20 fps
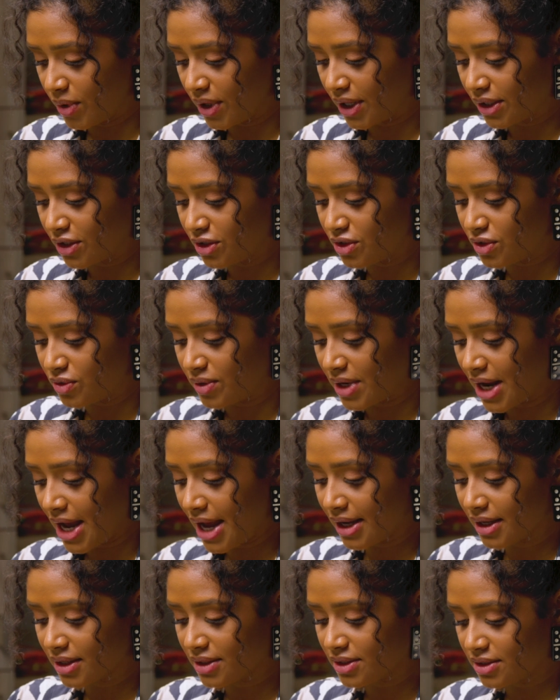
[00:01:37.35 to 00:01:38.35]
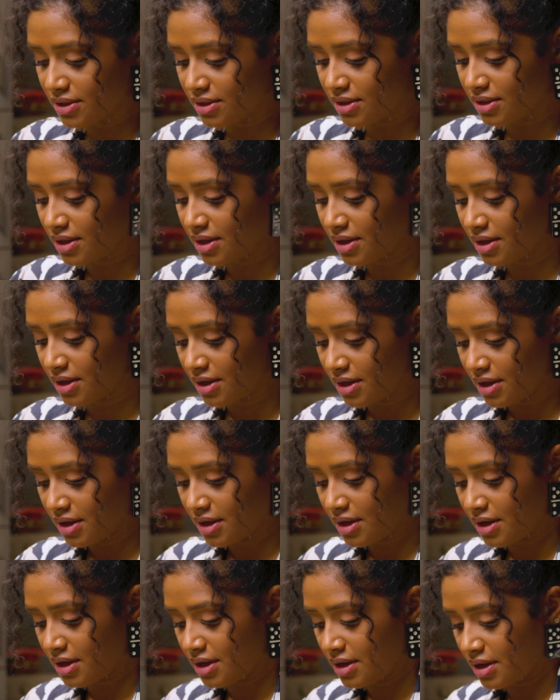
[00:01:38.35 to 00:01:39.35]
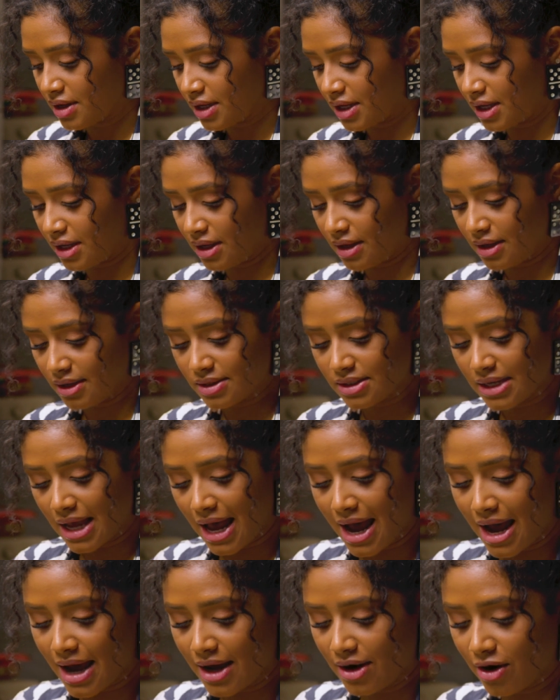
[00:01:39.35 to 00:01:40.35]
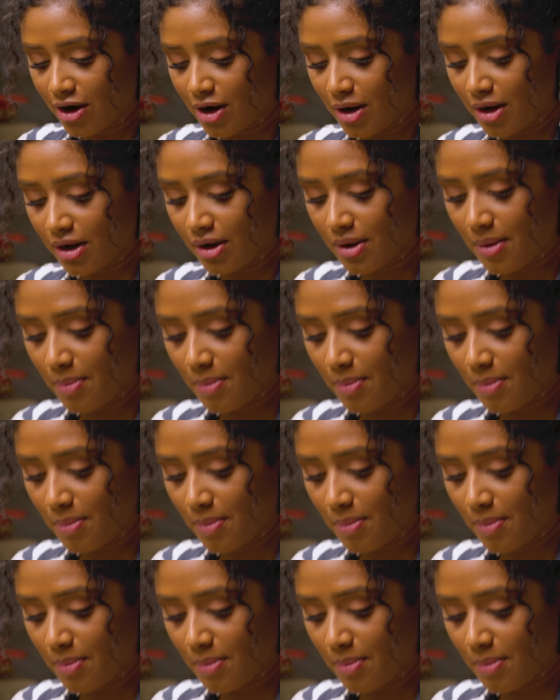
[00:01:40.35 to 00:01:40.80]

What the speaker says: we're gonna do next is add our